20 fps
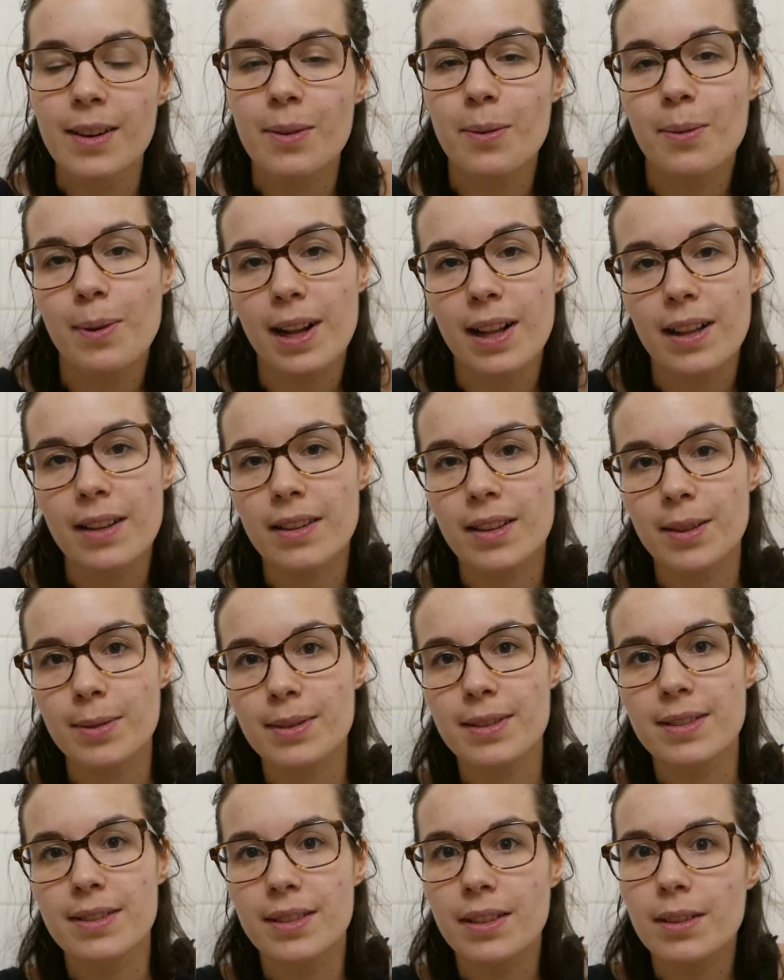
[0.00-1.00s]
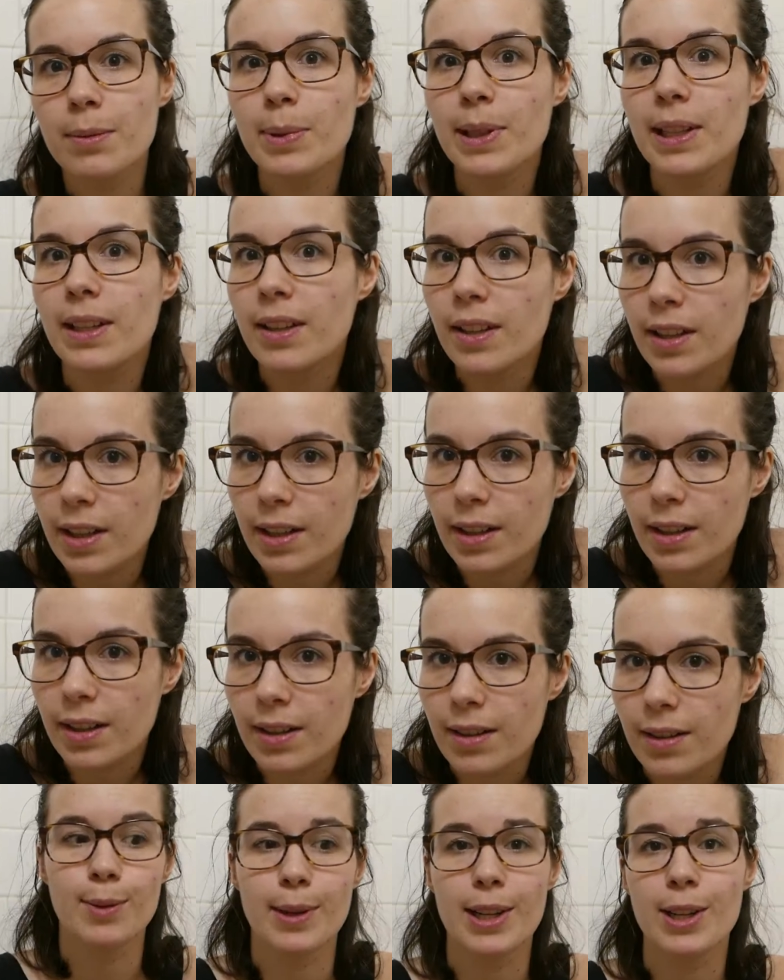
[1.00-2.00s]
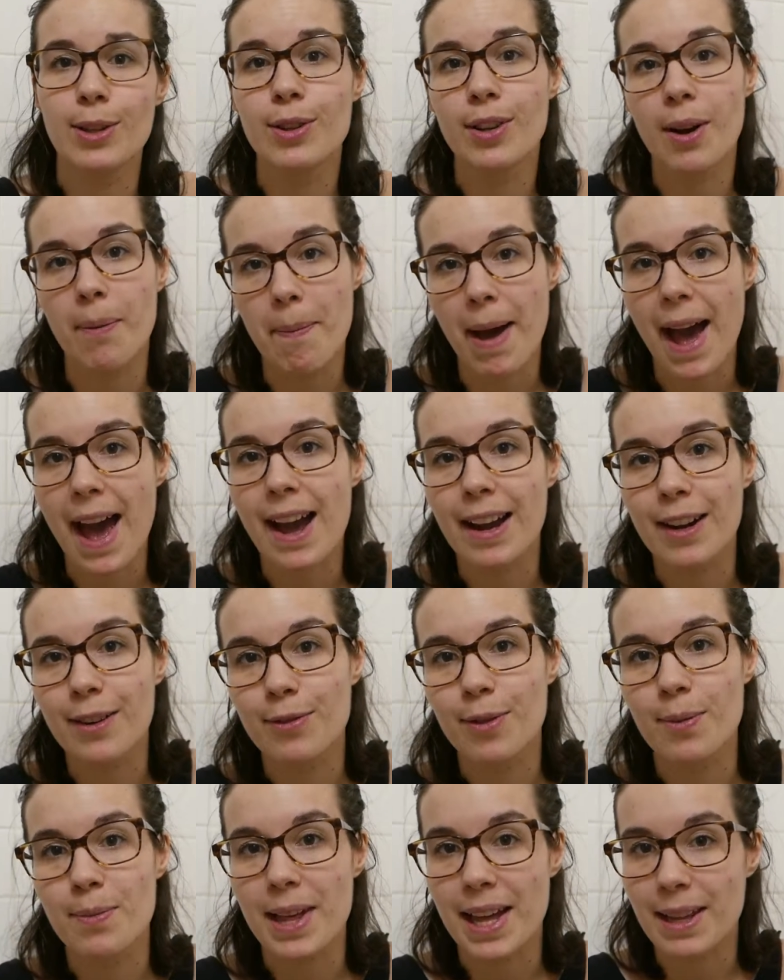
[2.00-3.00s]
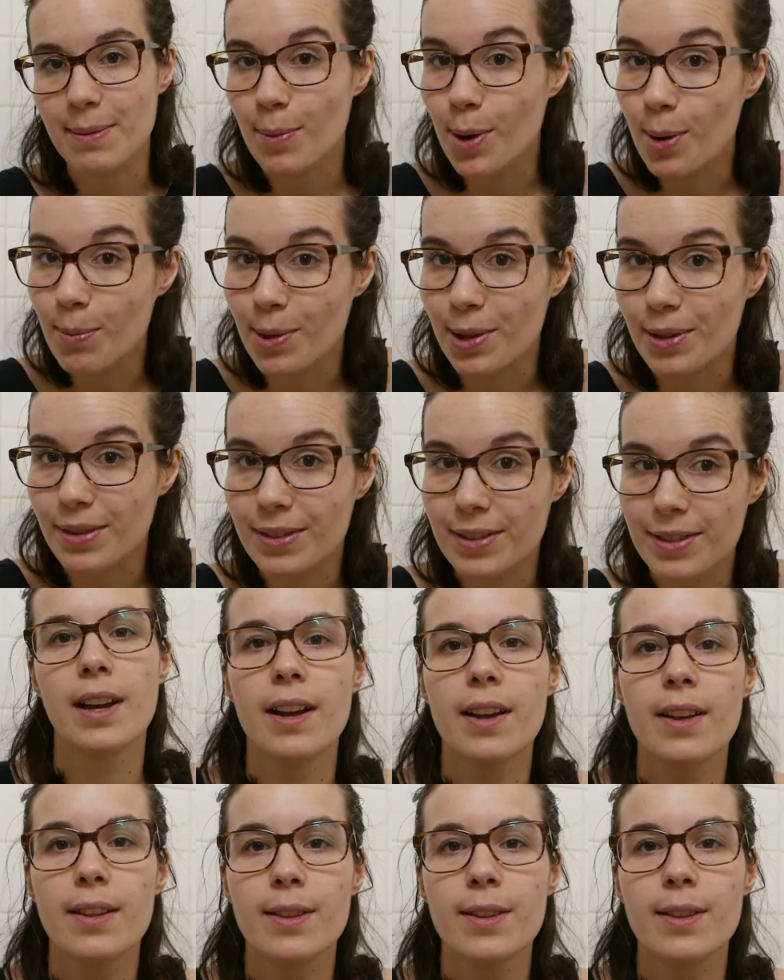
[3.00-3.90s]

well, they will still be here when you come back from that moment.